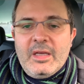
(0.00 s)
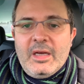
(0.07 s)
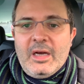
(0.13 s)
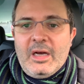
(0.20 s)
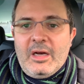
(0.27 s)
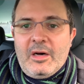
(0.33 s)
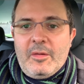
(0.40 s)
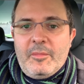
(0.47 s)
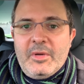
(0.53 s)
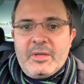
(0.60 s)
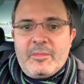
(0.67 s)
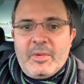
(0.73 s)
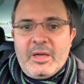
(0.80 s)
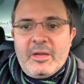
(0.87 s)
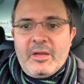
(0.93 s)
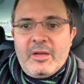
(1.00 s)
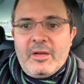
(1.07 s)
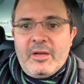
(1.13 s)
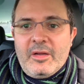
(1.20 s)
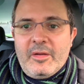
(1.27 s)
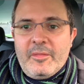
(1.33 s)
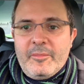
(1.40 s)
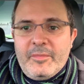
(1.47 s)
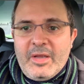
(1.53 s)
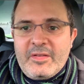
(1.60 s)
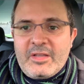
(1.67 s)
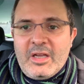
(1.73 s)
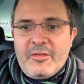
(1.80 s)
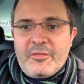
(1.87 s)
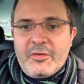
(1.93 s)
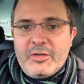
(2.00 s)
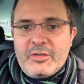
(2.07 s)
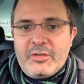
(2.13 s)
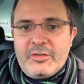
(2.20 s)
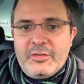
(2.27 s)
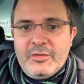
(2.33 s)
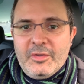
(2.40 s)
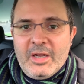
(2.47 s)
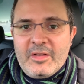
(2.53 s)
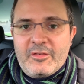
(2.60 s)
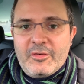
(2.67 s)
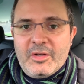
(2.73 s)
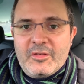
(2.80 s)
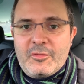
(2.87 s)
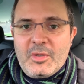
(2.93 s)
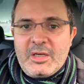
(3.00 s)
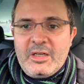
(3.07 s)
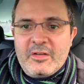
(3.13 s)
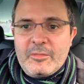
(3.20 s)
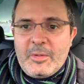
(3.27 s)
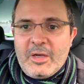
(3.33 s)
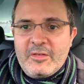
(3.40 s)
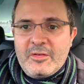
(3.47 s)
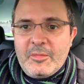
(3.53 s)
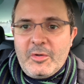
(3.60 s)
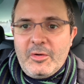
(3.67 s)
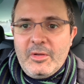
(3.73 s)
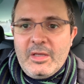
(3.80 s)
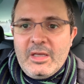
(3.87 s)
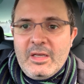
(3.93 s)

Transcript: I'll make my best effort to answer as quickly as possible.